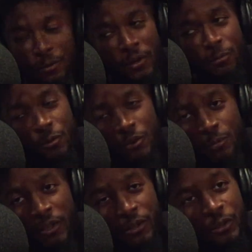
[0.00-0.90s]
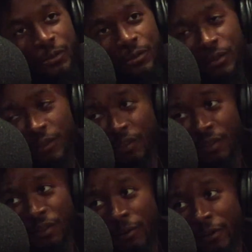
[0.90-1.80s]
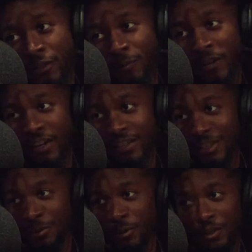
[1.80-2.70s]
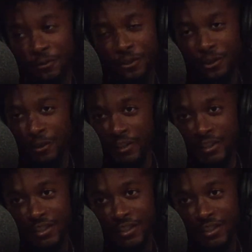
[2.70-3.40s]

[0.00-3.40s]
ramen noodles made of. Them hoes made out of so many different ingredients.